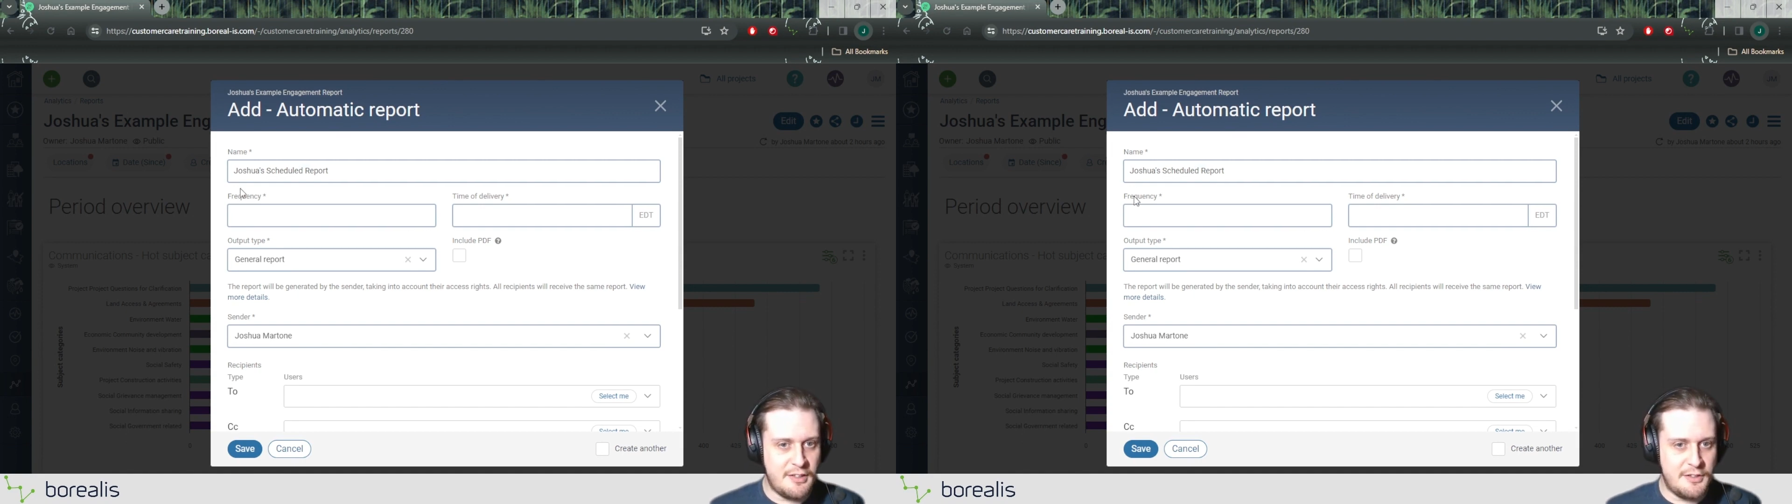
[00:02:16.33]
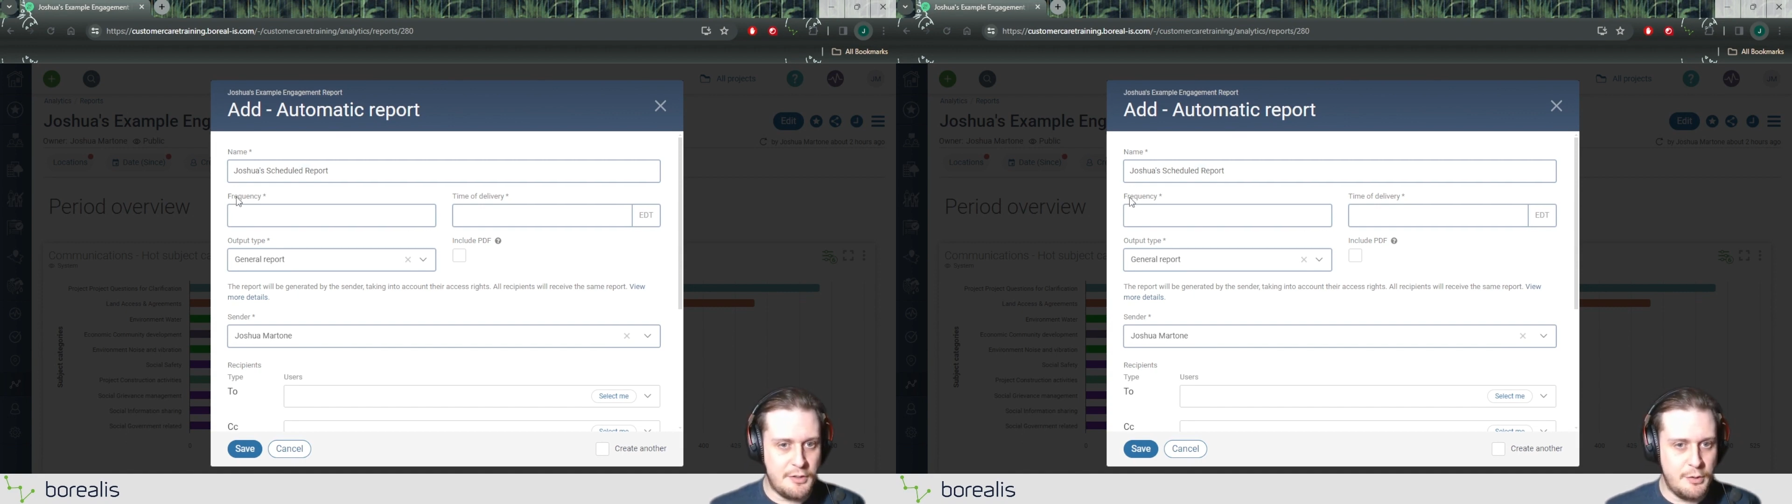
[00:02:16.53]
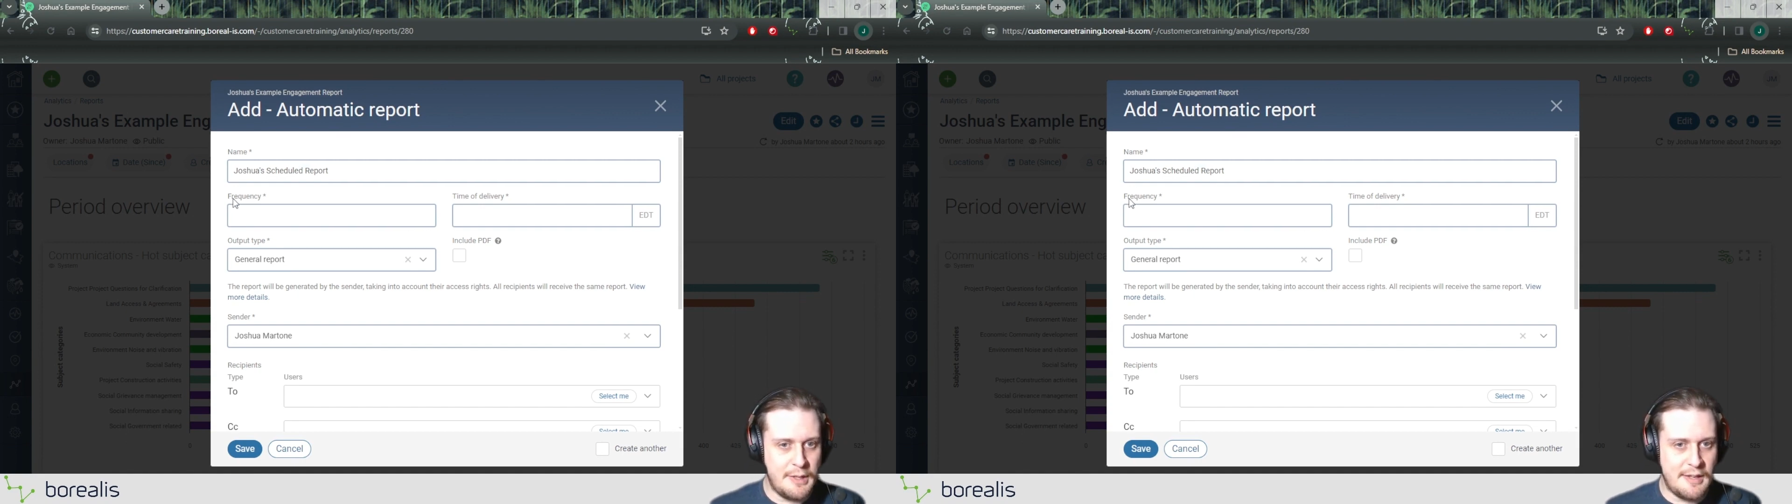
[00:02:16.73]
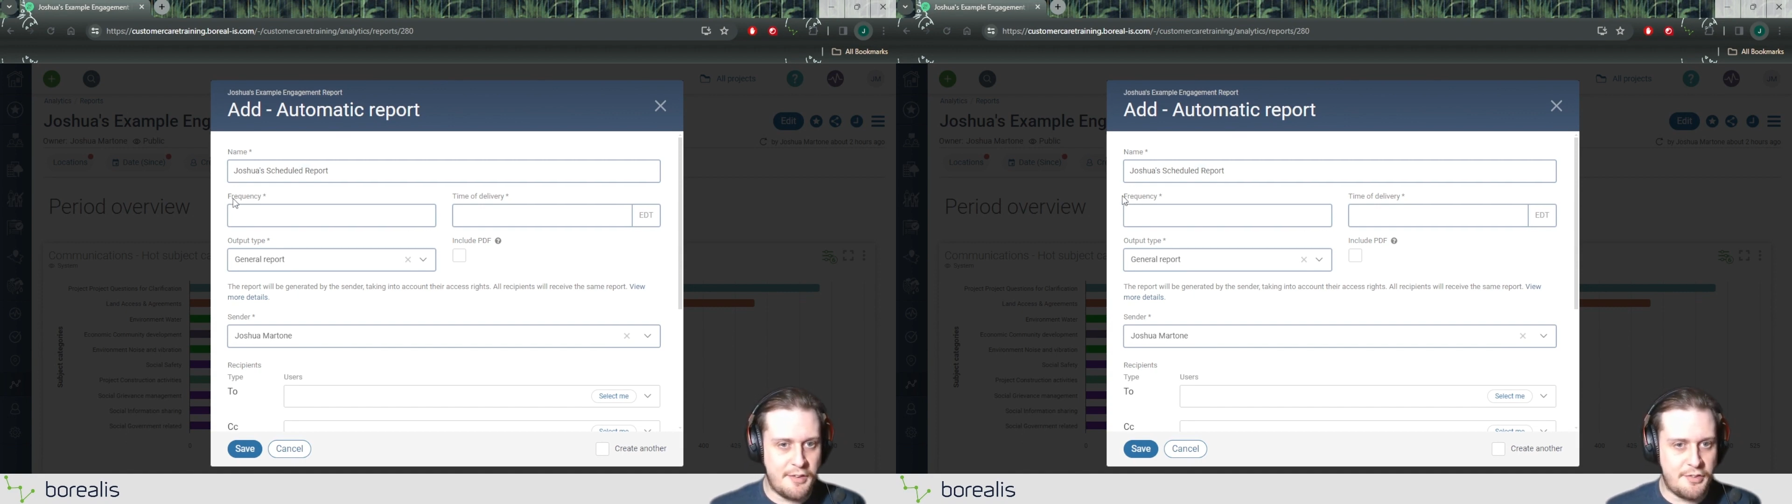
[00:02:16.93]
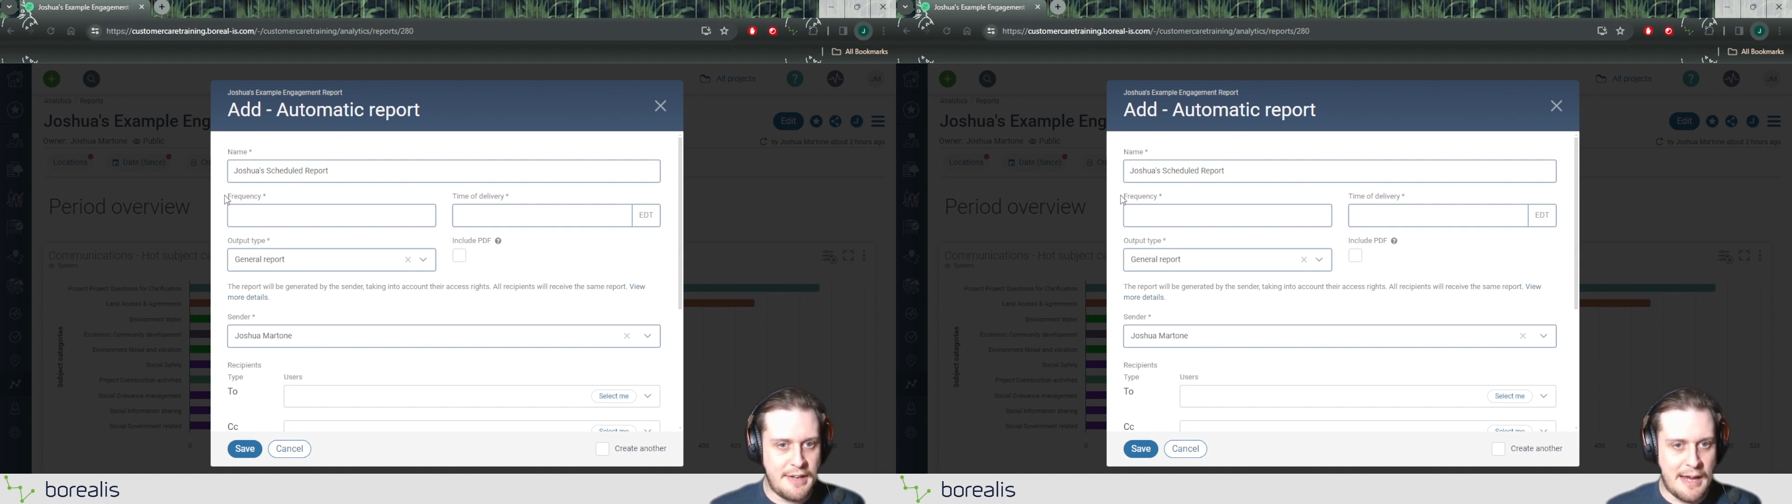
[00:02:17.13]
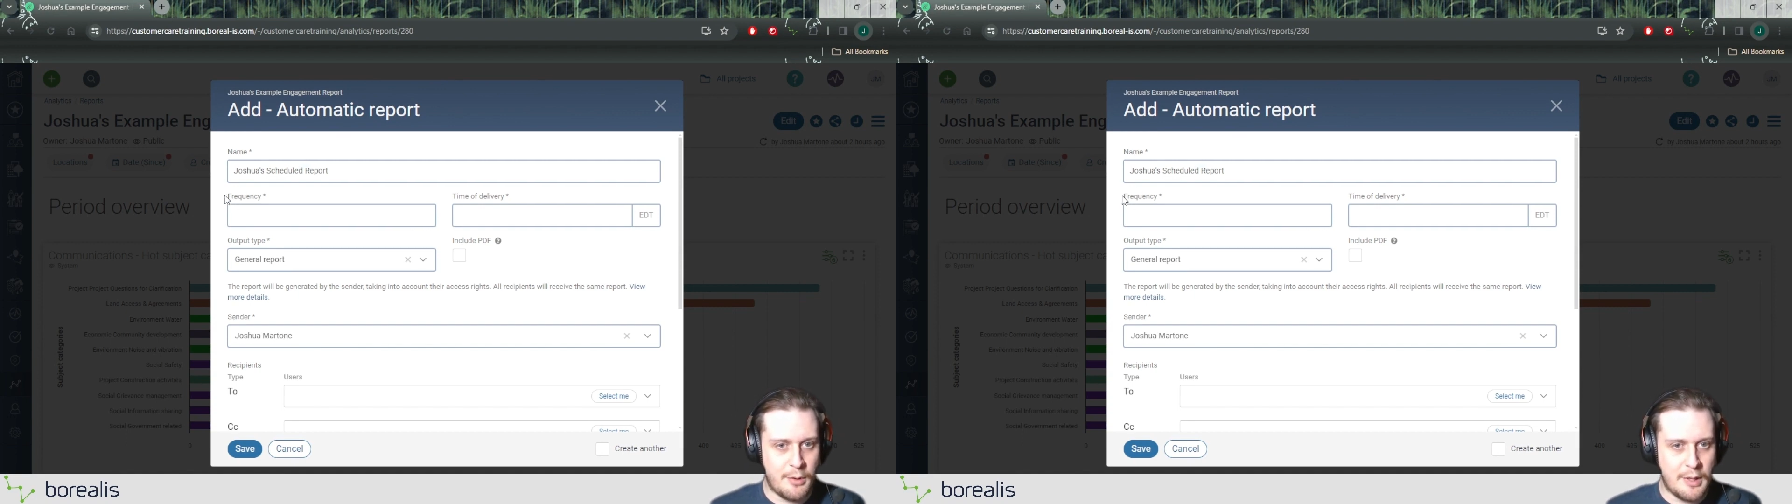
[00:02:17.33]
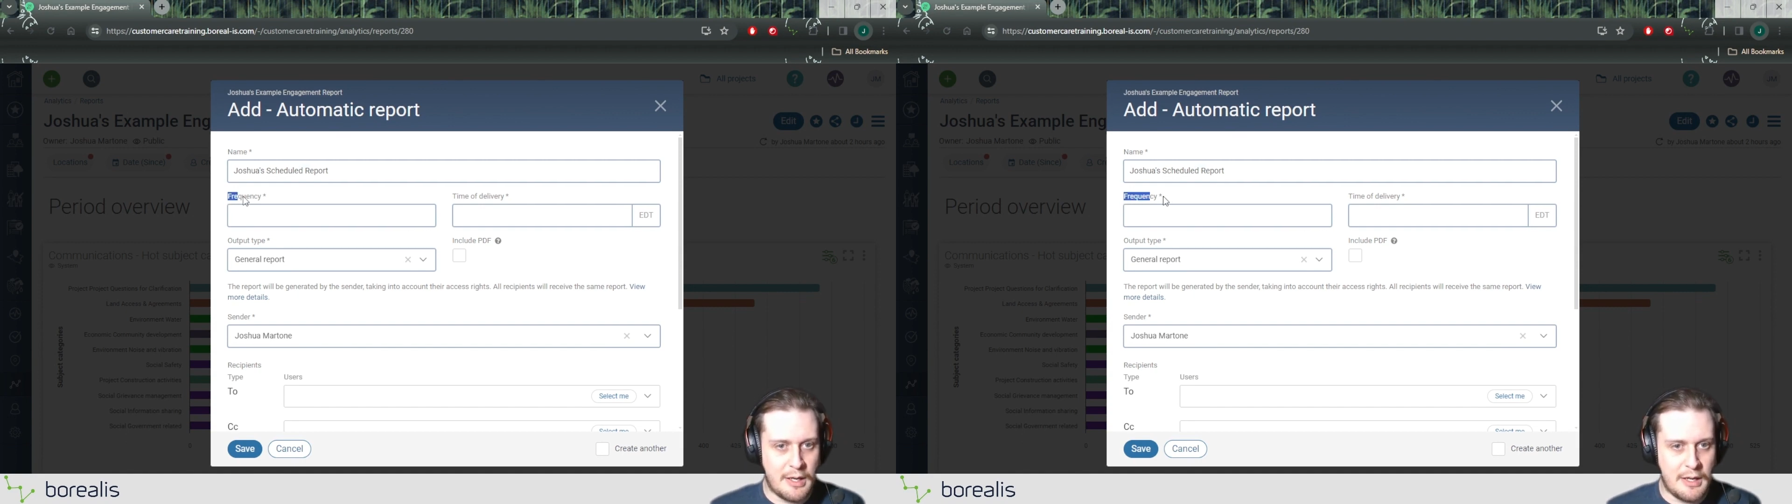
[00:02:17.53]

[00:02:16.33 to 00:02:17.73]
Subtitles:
to do is now